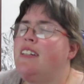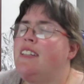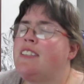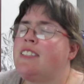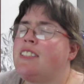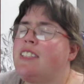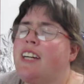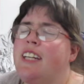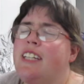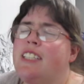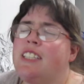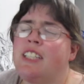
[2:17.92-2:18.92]

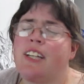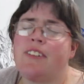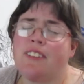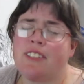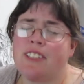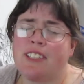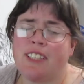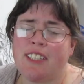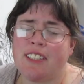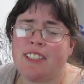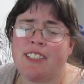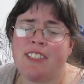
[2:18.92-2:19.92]
Society in general just
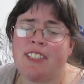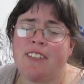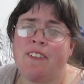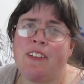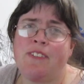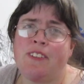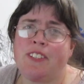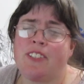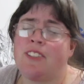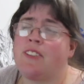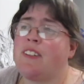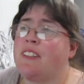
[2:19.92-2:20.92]
likes to see people
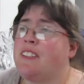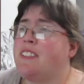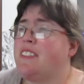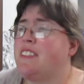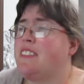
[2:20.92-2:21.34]
struggle.